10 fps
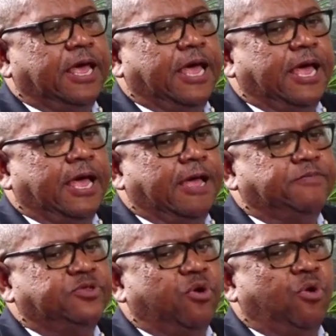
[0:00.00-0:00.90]

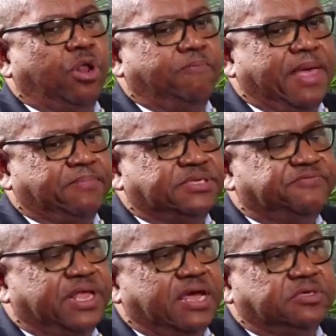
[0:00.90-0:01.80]
So all members
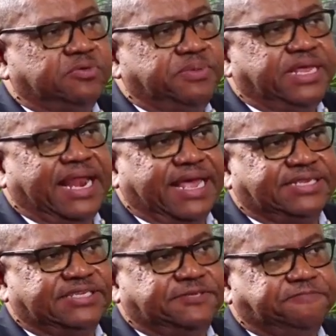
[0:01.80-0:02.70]
of the House would be
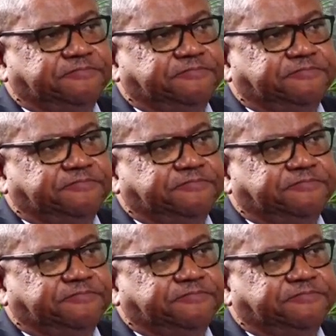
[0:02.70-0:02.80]
elected.